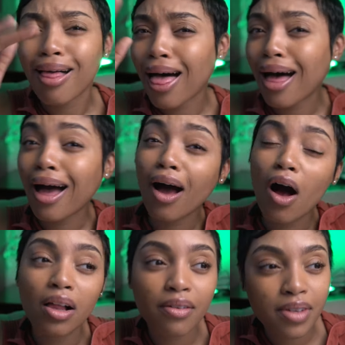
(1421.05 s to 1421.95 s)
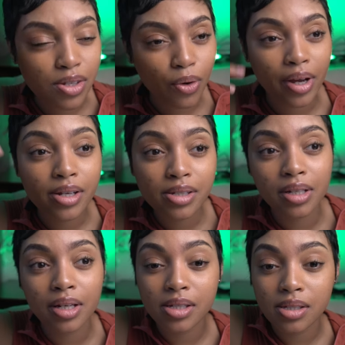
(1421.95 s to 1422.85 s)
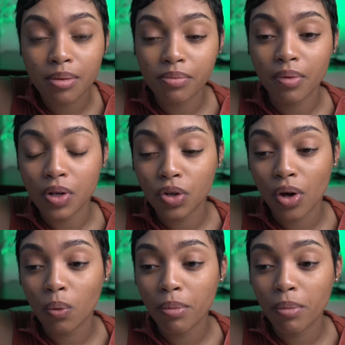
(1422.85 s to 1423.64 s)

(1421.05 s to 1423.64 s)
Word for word: ah, all of this craziness, and you know,